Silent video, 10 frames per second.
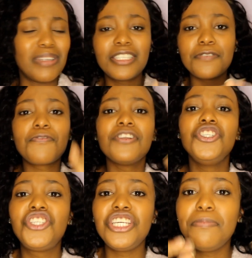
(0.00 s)
different
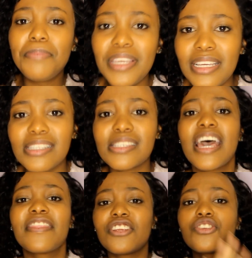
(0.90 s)
GPs
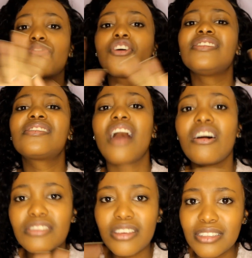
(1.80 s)
that you've
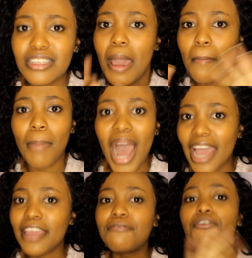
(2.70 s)
consulted
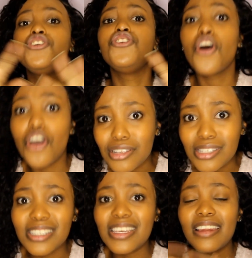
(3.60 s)
by for
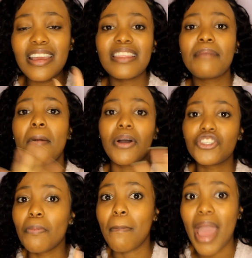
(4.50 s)
years, telling them
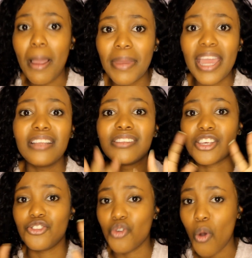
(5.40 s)
about your back pains
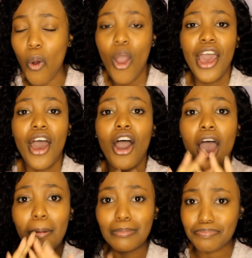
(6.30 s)
and your
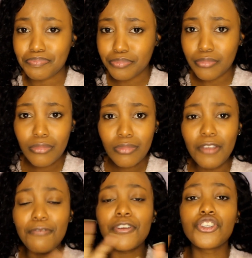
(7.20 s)

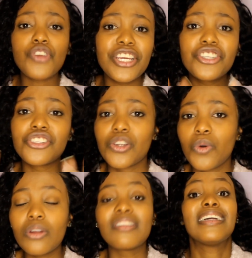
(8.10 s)
frustrations and
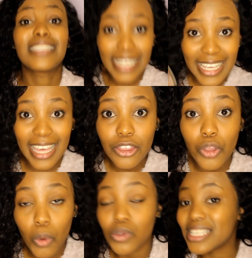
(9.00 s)
all of that, get
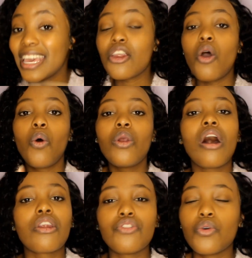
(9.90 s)
those. Get a whole
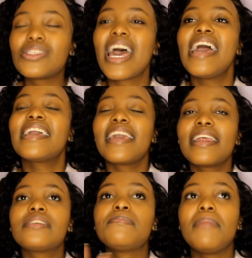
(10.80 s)
lot of those. Get
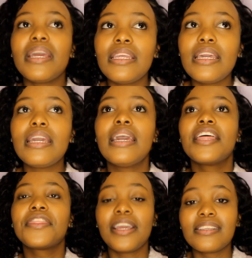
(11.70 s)
as many
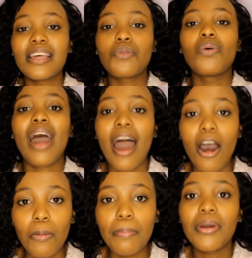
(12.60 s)
things that will
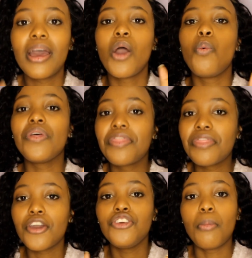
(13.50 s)
help
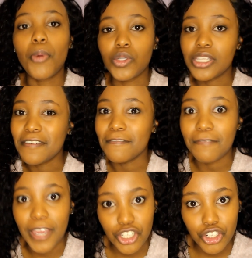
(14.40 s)
with your
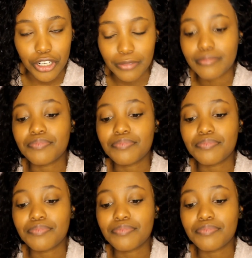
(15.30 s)
motivation.